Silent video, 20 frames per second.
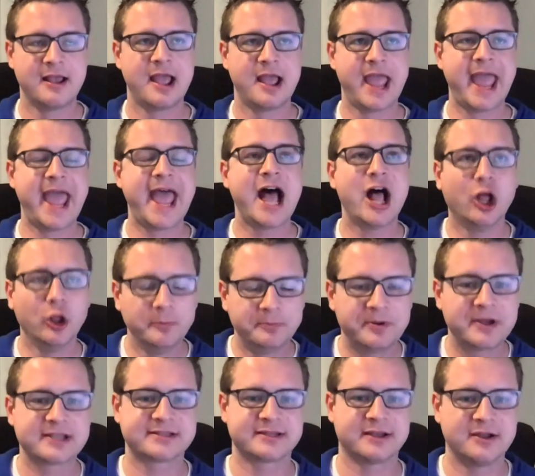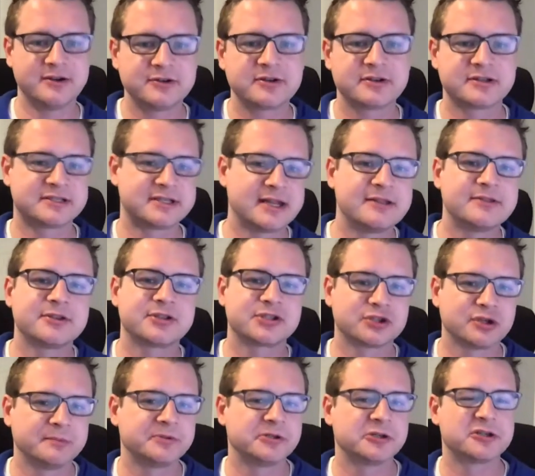help us understand the
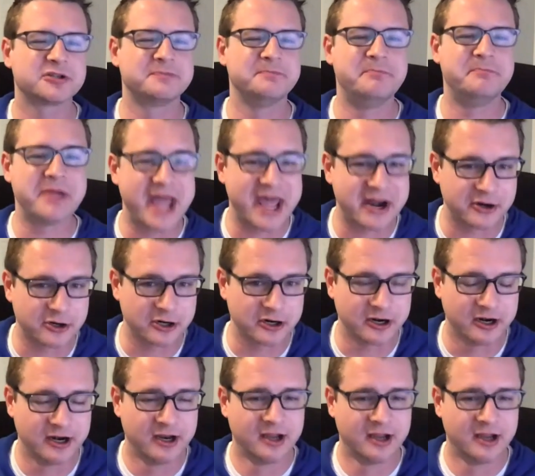scriptures better.